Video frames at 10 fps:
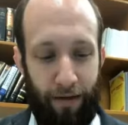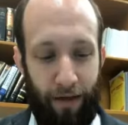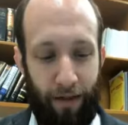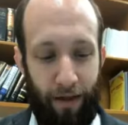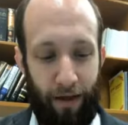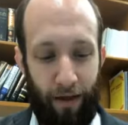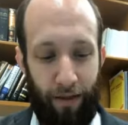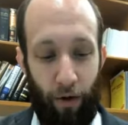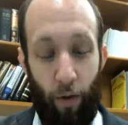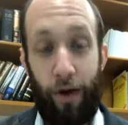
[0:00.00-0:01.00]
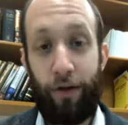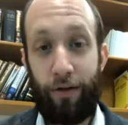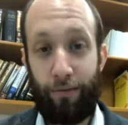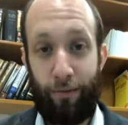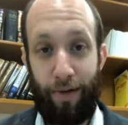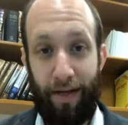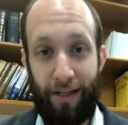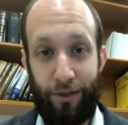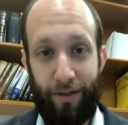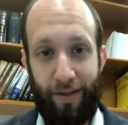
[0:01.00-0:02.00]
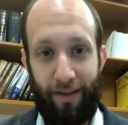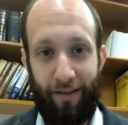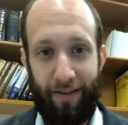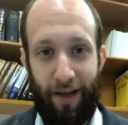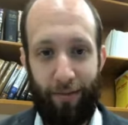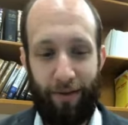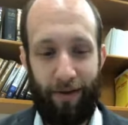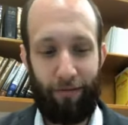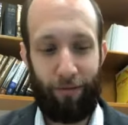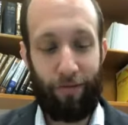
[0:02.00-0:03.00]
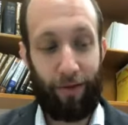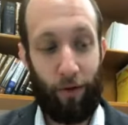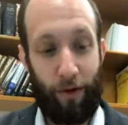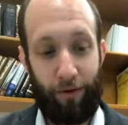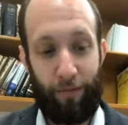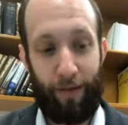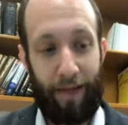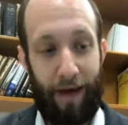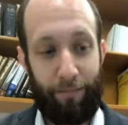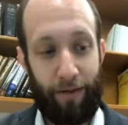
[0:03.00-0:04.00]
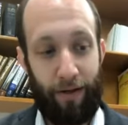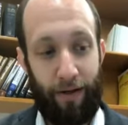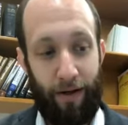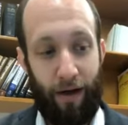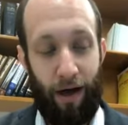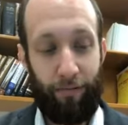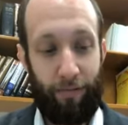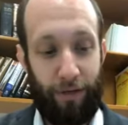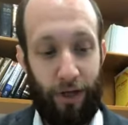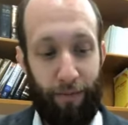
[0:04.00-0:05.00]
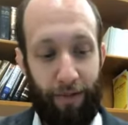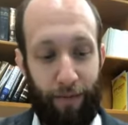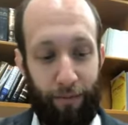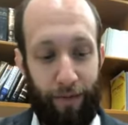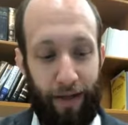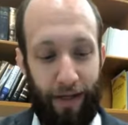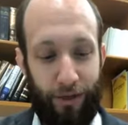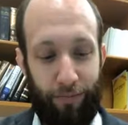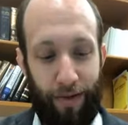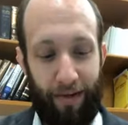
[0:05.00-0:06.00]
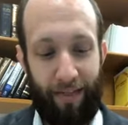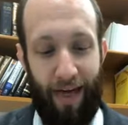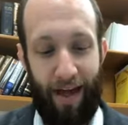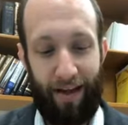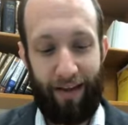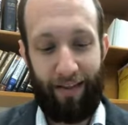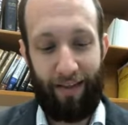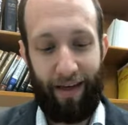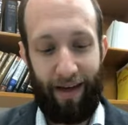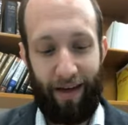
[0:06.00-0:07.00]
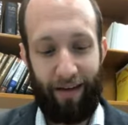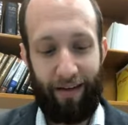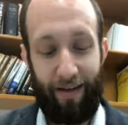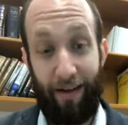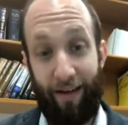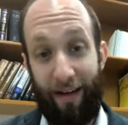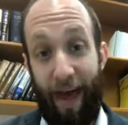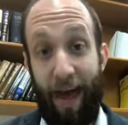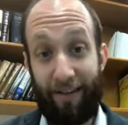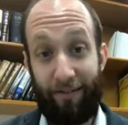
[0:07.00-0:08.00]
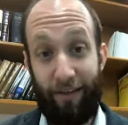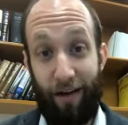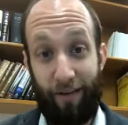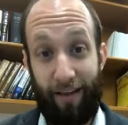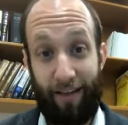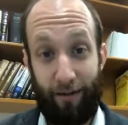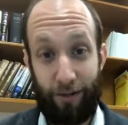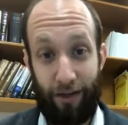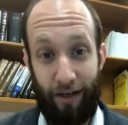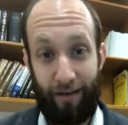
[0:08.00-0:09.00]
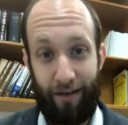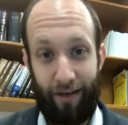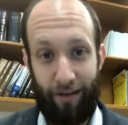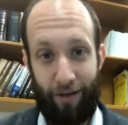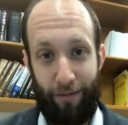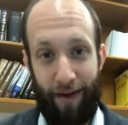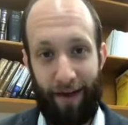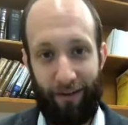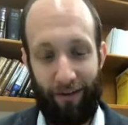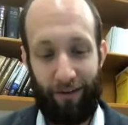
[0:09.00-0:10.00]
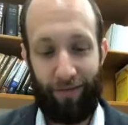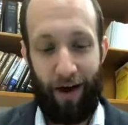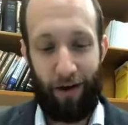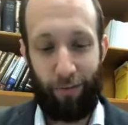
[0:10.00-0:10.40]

the oil would be an issue. It says in the Talmud that removing the oil from a lamp, from the Shabbos lamp, would be an issue because that is an act of extinguishing. You're making it so the fire